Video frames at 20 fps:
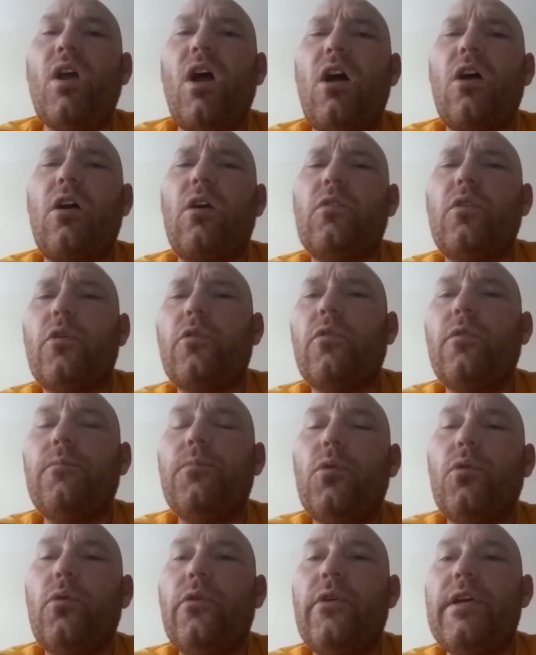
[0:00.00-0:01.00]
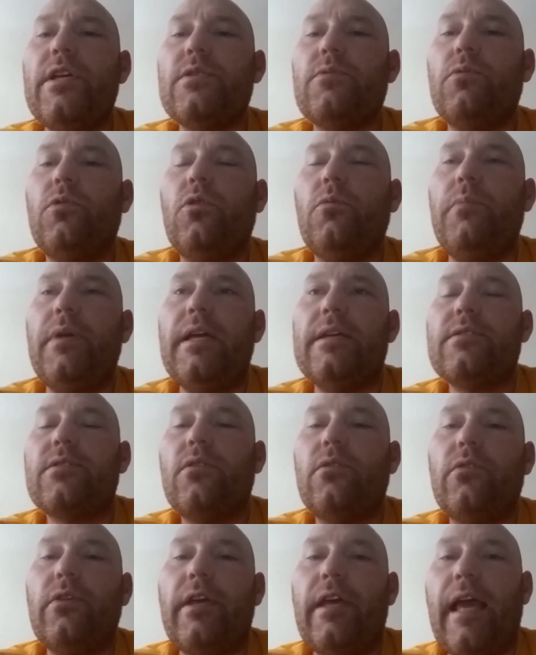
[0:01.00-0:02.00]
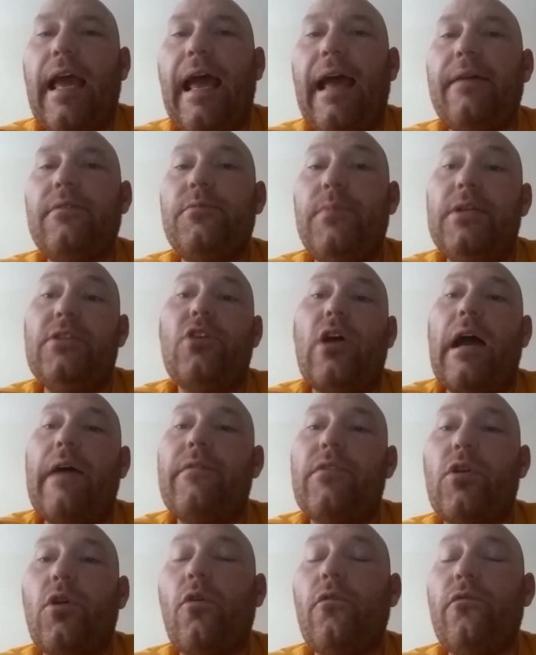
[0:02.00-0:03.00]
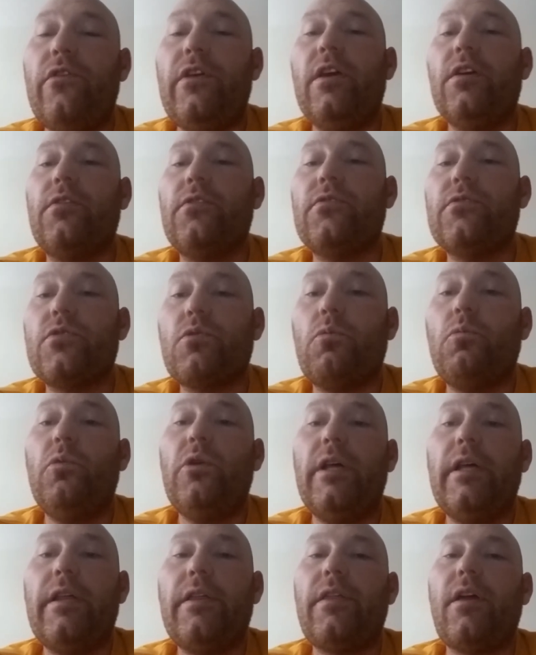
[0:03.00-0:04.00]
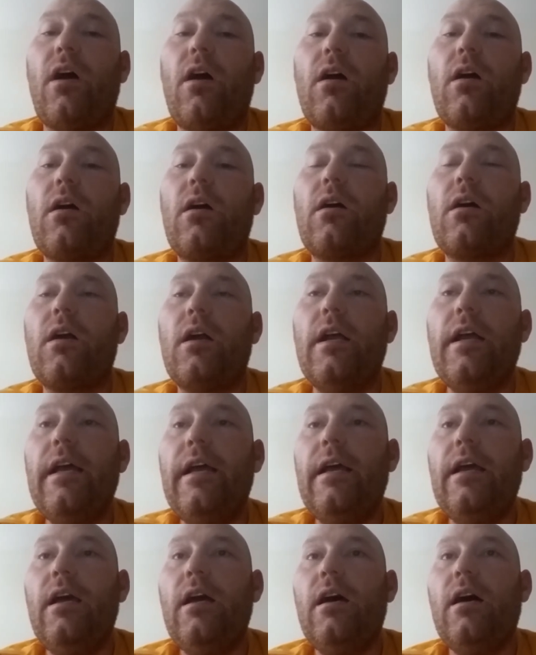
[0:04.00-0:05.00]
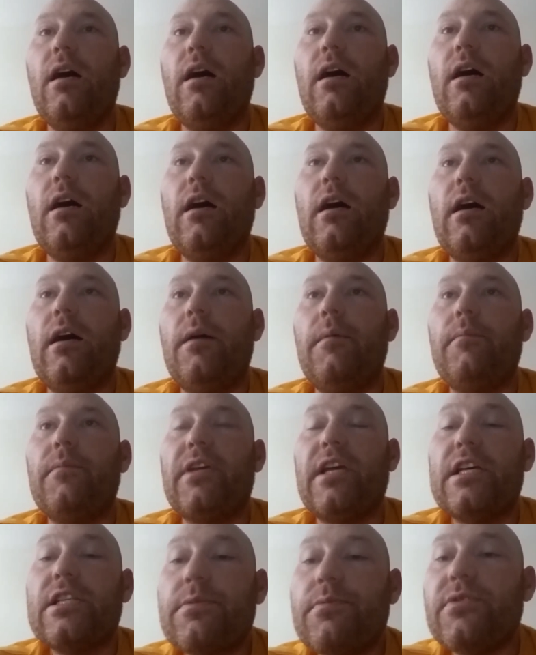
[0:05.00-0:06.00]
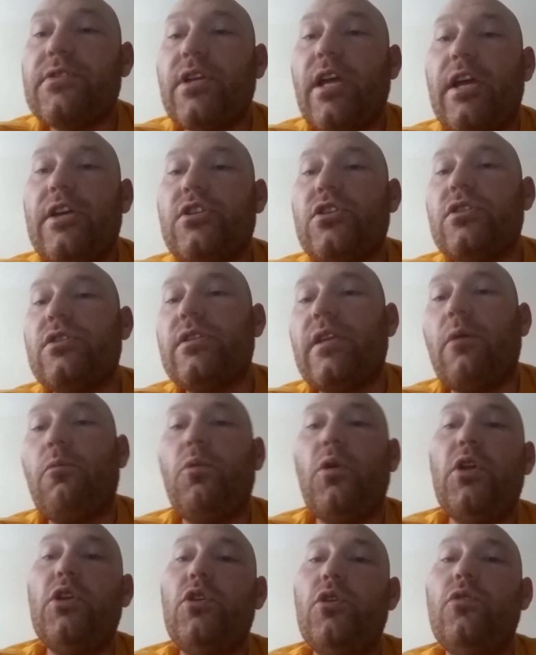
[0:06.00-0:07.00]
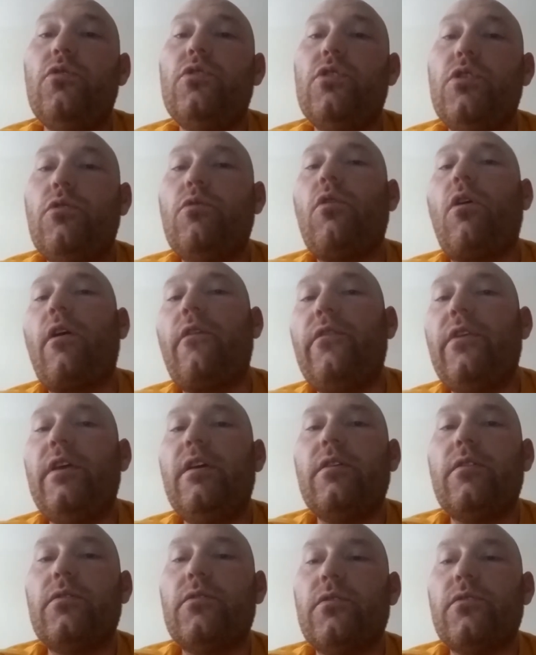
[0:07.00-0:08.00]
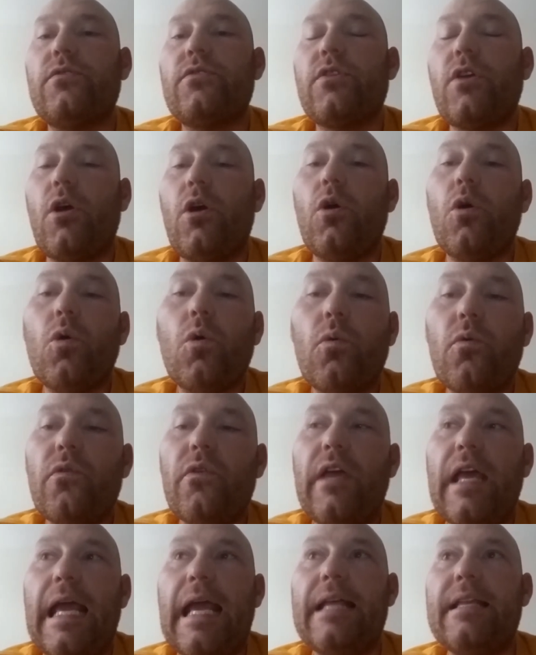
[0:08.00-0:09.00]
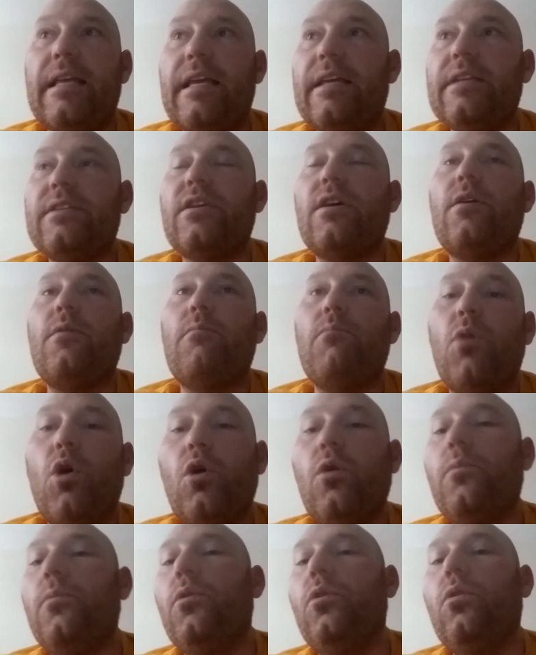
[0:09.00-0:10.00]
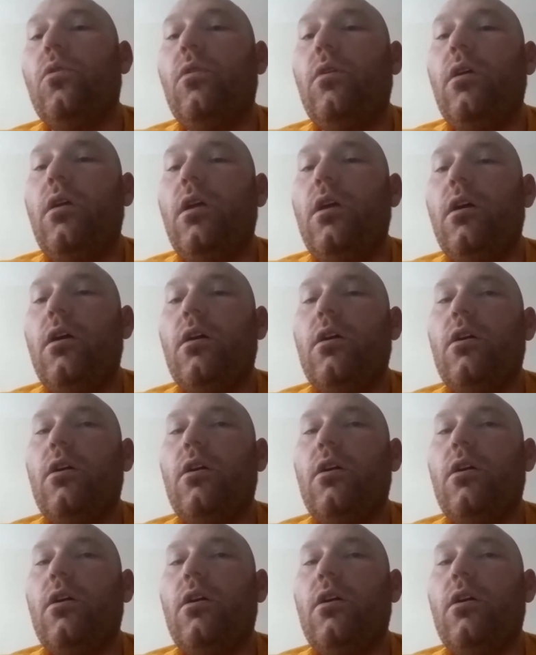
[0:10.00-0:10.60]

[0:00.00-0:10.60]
our local employees will basically ha- be driving their own vehicles with our um, customizations that we do to our vehicles. So it is a mobile